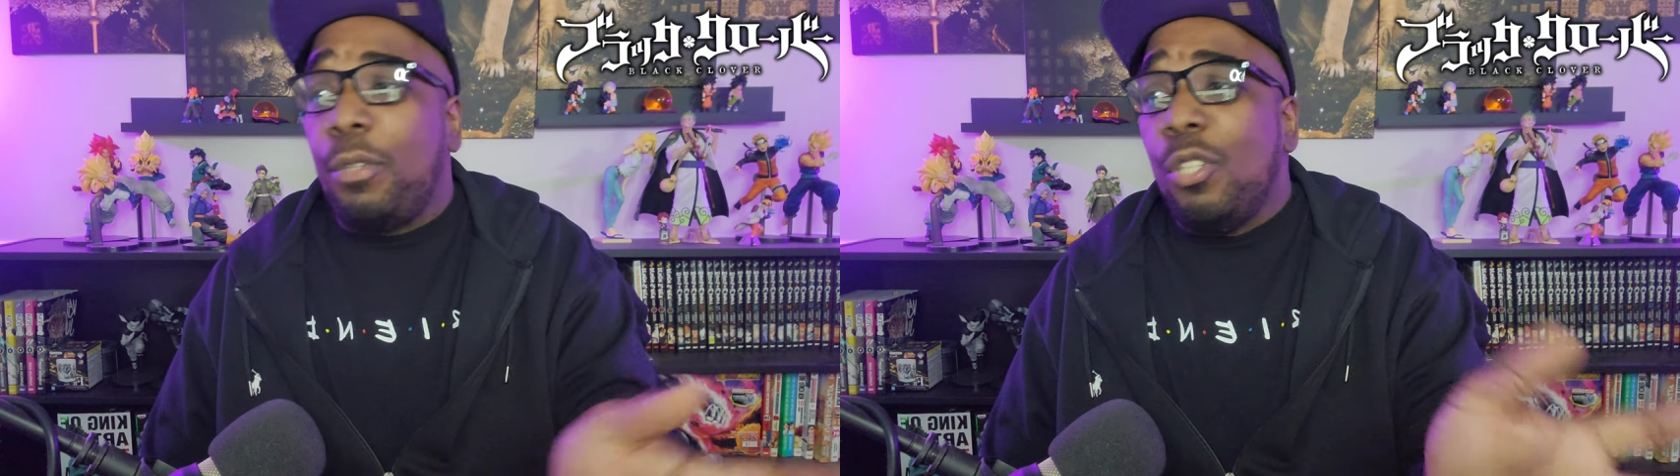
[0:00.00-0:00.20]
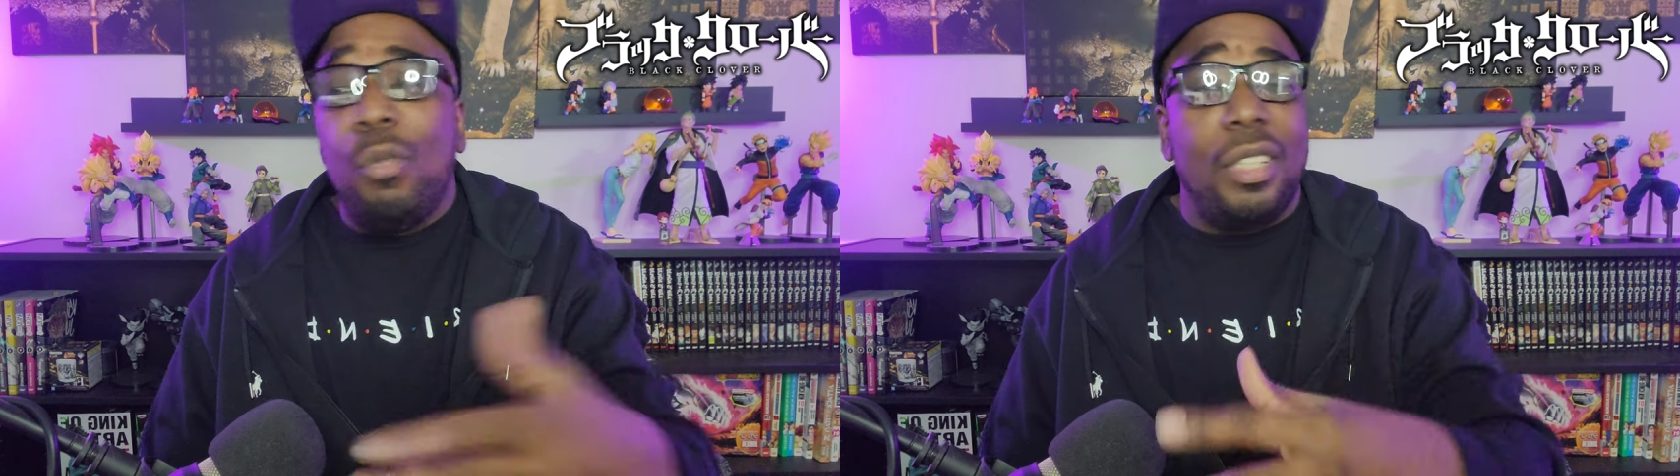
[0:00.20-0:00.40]

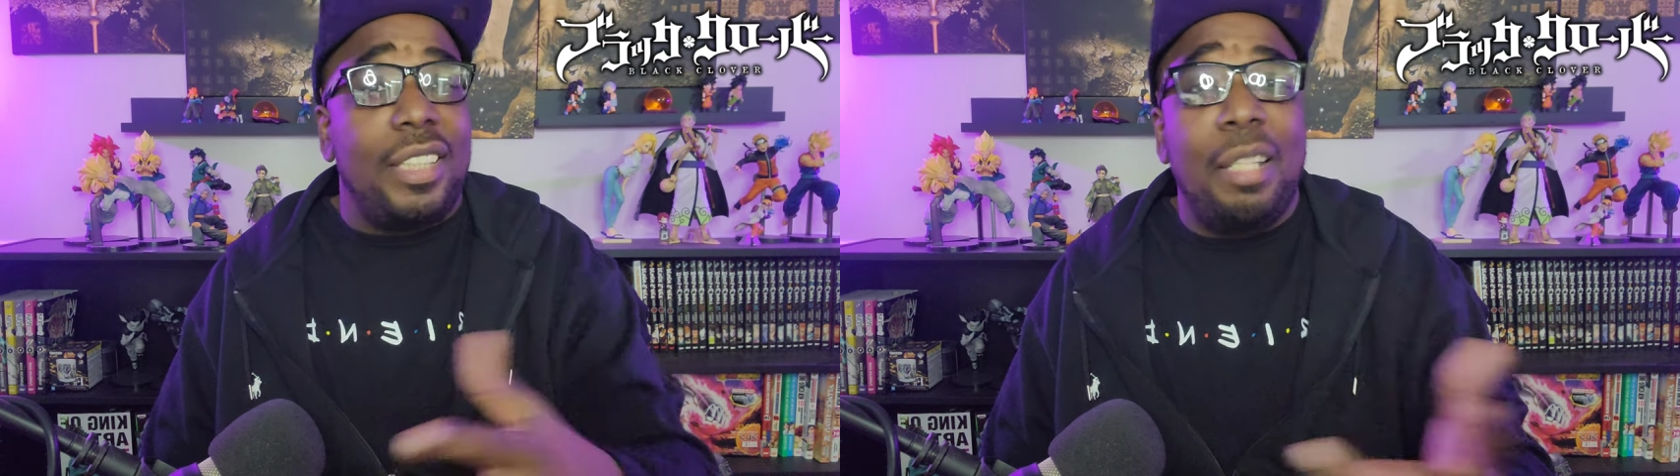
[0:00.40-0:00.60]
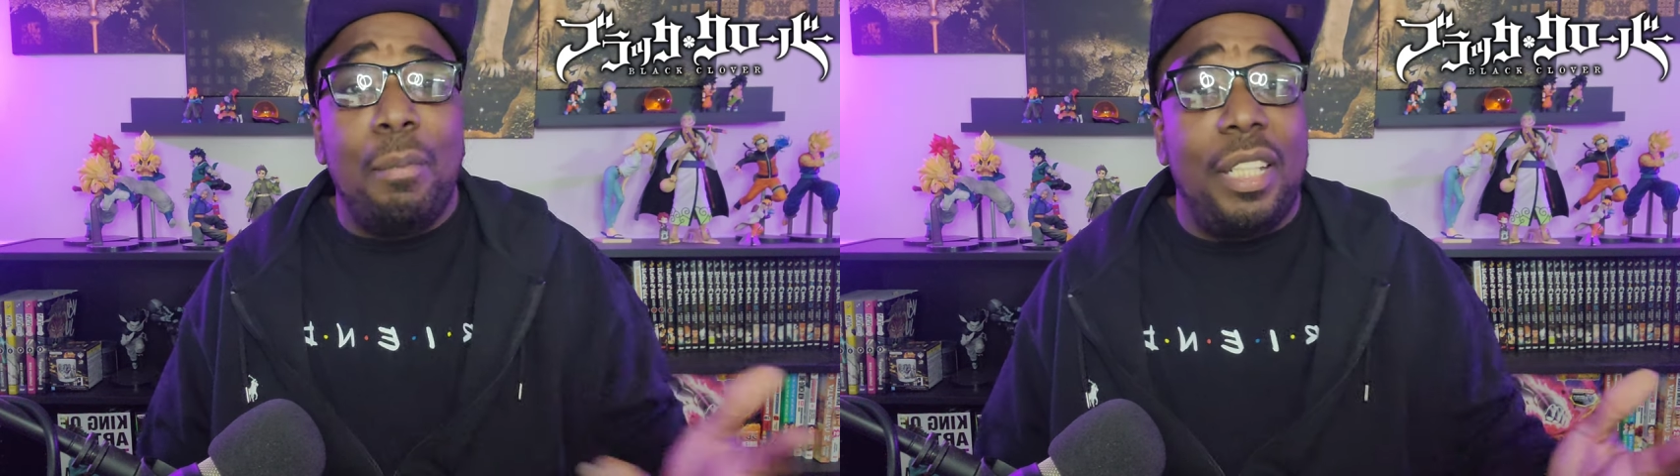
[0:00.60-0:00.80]
threw in
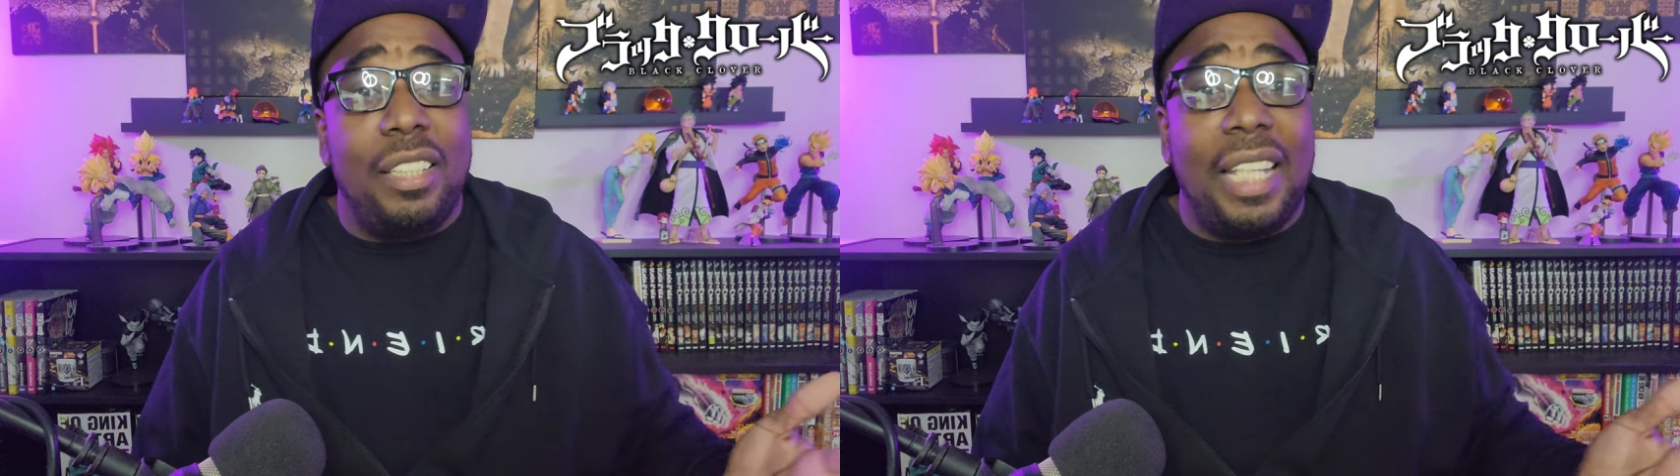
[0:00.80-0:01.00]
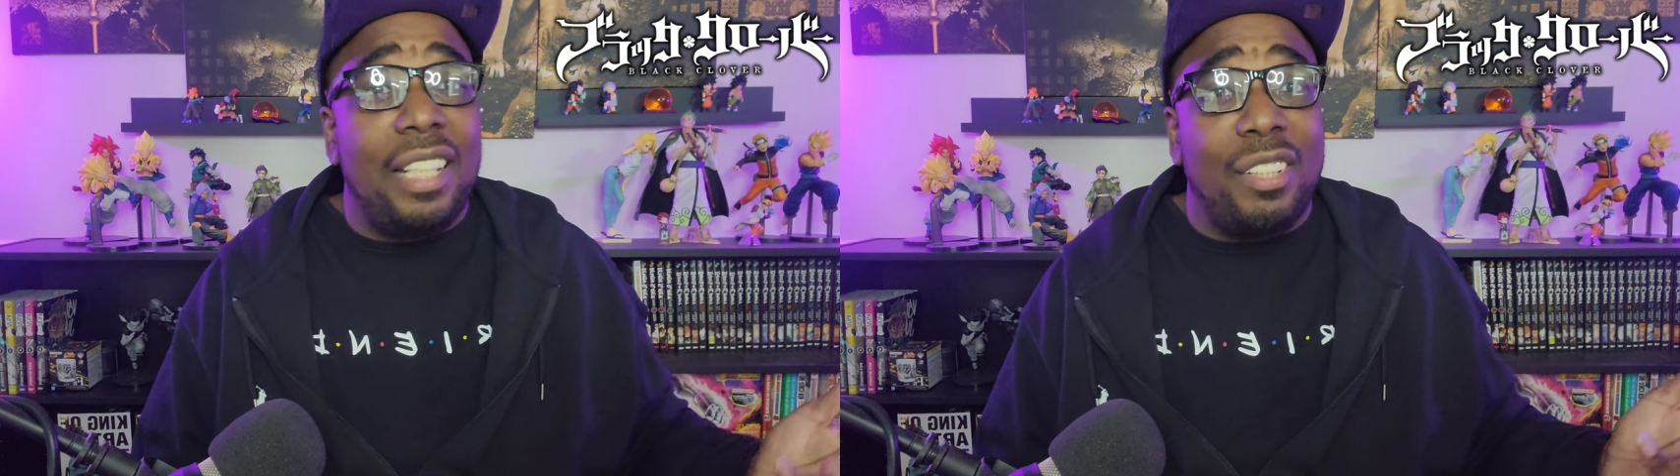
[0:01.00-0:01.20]
10
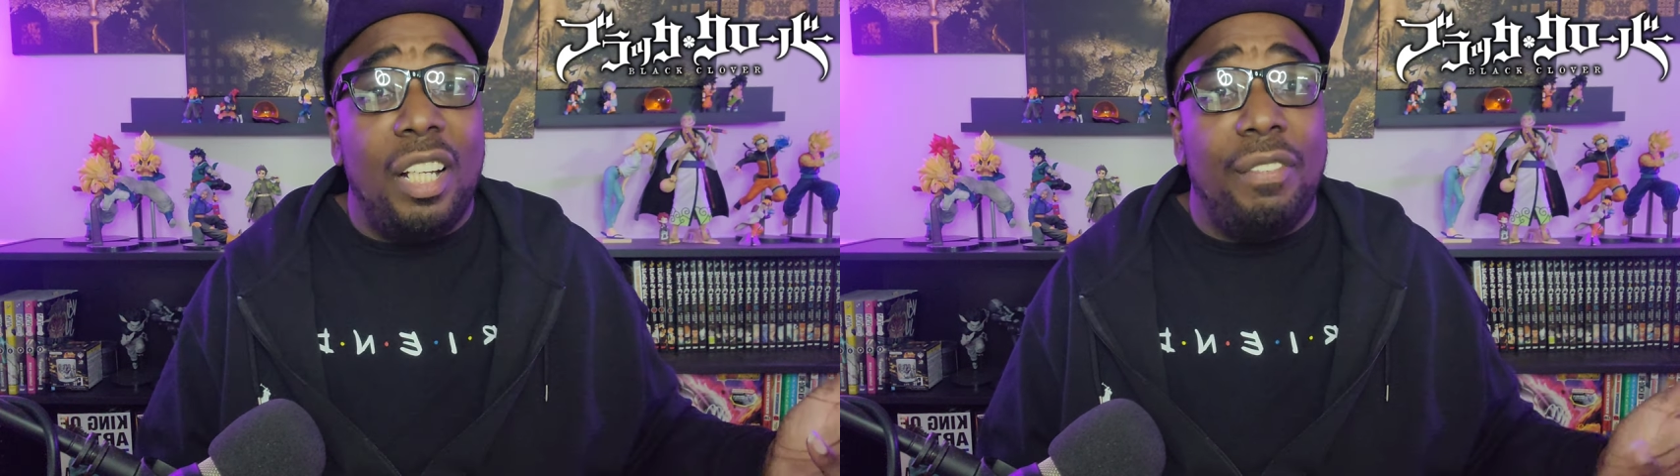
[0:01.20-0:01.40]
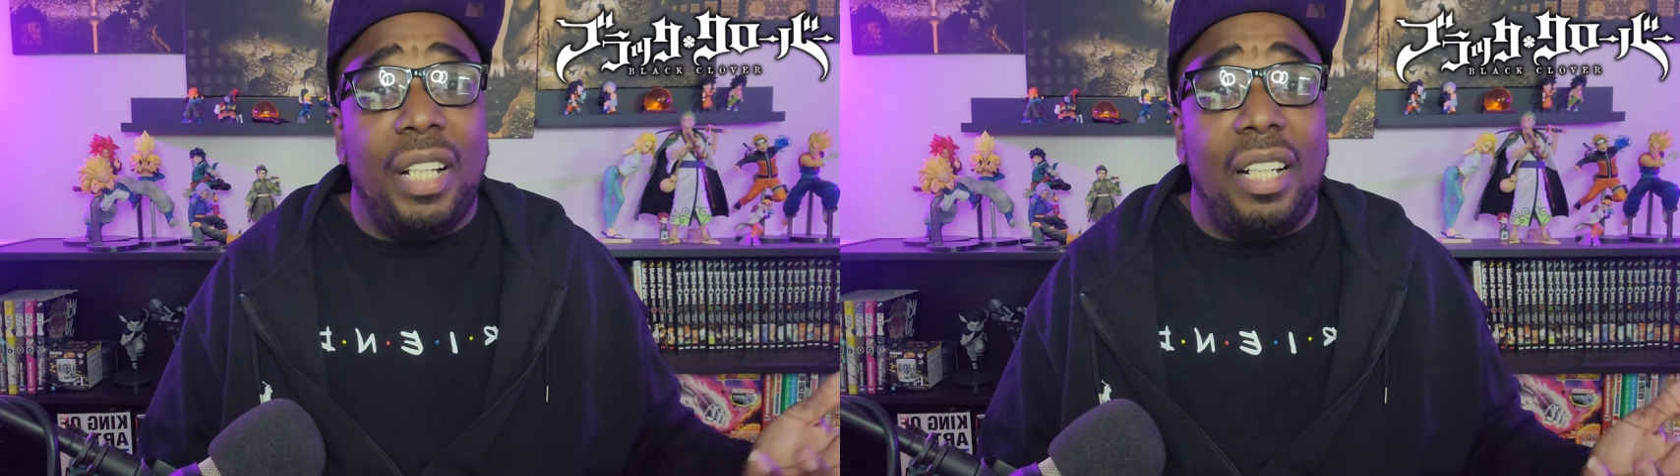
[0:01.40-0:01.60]
minutes ex
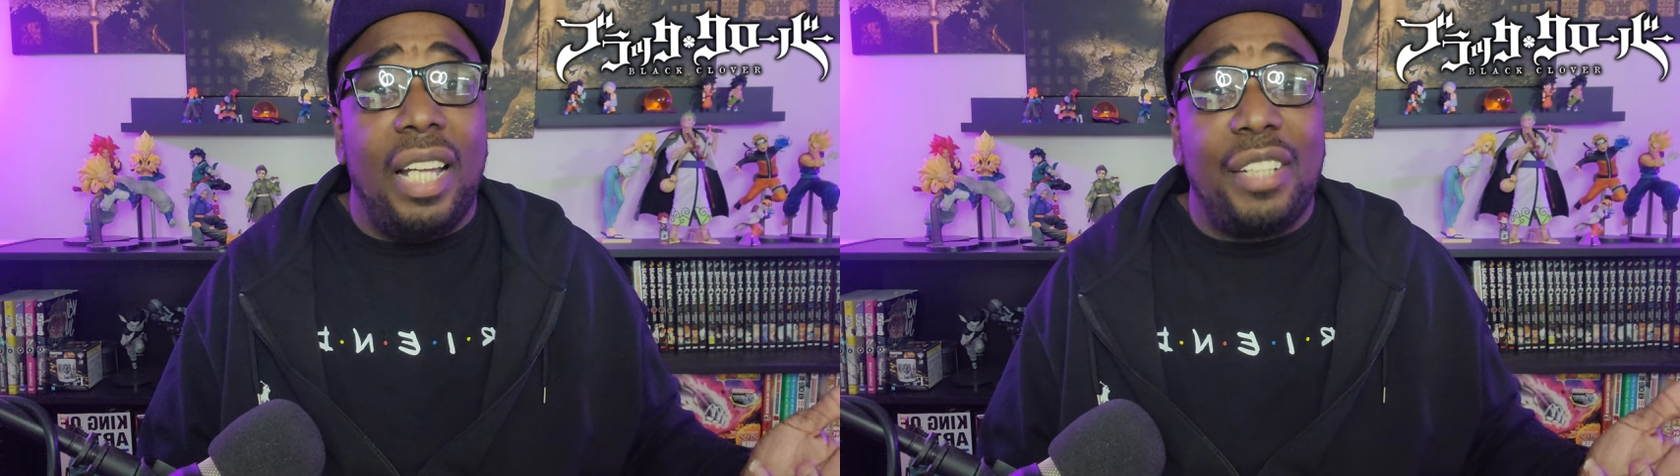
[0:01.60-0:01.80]
of uh,